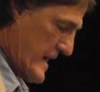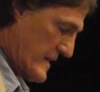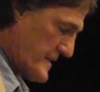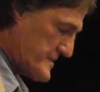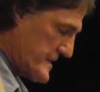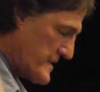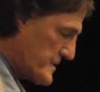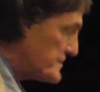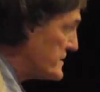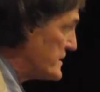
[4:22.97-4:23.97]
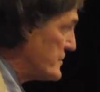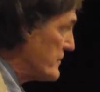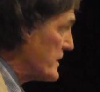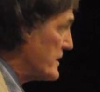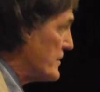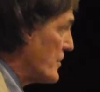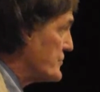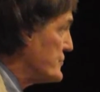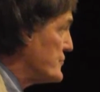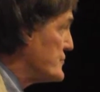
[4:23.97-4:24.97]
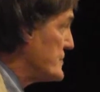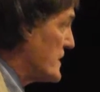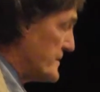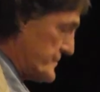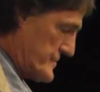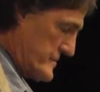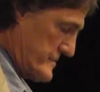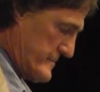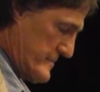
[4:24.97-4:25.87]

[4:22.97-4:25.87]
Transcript: And I see it continuing in our 2 sons.